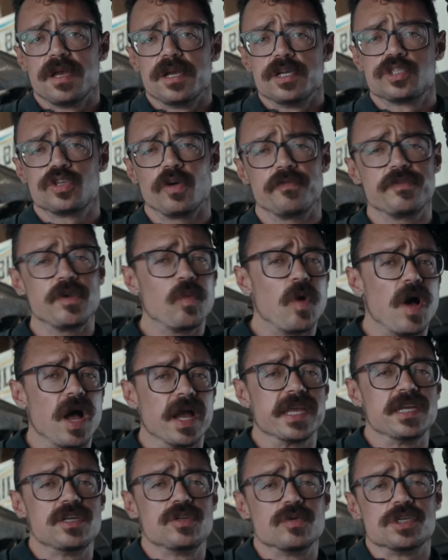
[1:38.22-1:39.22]
So if you
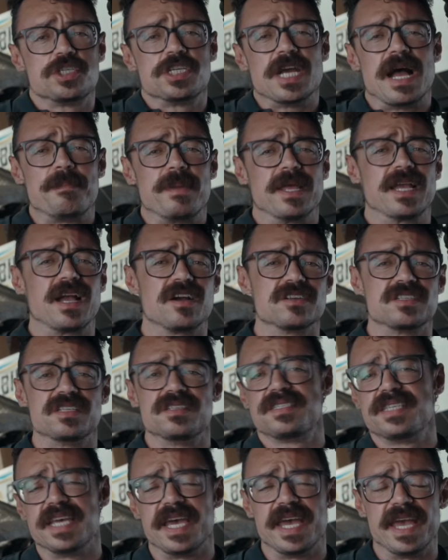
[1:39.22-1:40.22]
walk into a shop like ours and
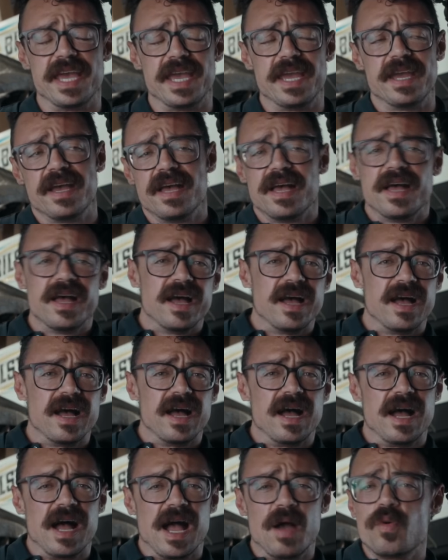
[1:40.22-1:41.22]
say,
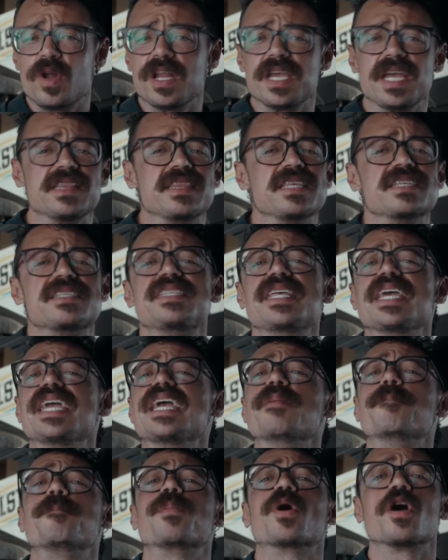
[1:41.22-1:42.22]
I want to get this thing
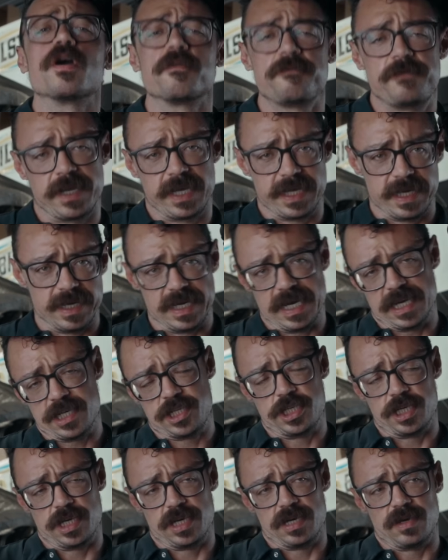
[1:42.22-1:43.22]
in perfect
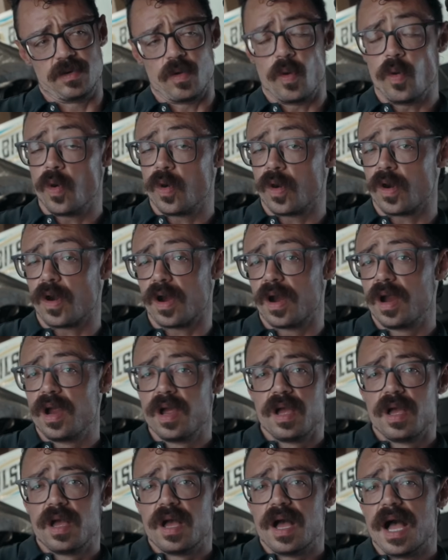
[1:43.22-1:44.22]
condition, or
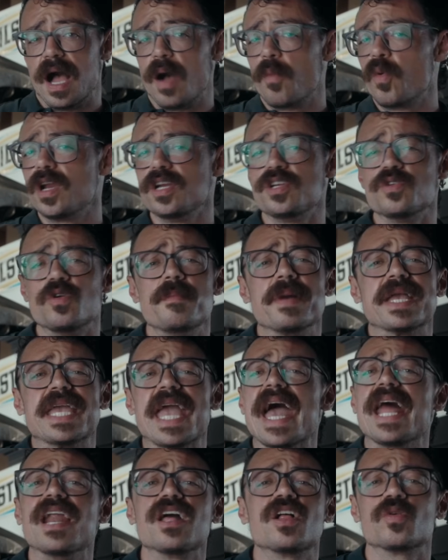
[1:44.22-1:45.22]
I want to do a
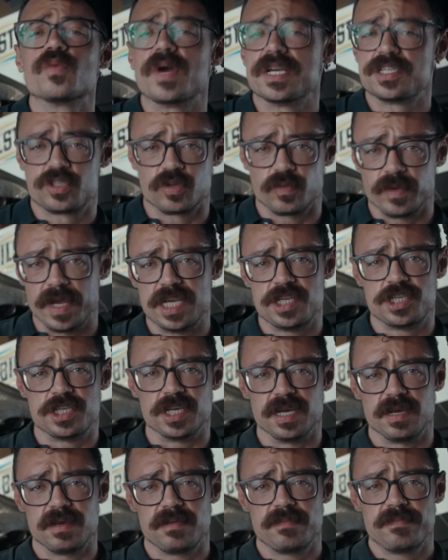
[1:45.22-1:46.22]
mechanical
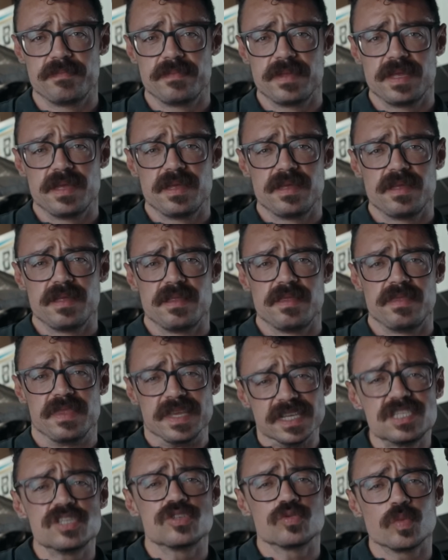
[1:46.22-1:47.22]
restoration,
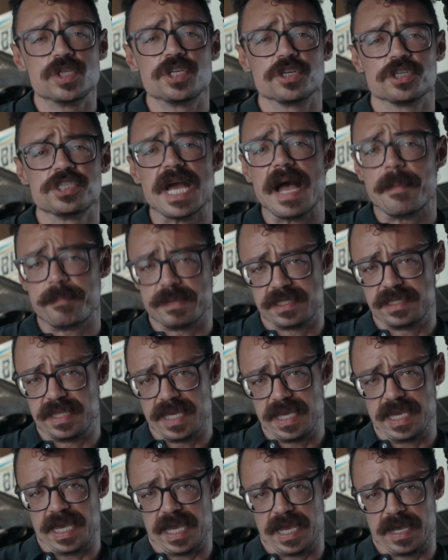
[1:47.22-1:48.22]
this is what your shop is
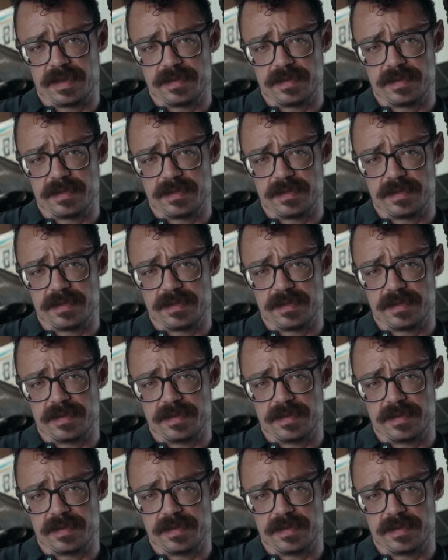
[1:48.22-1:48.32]
thinking.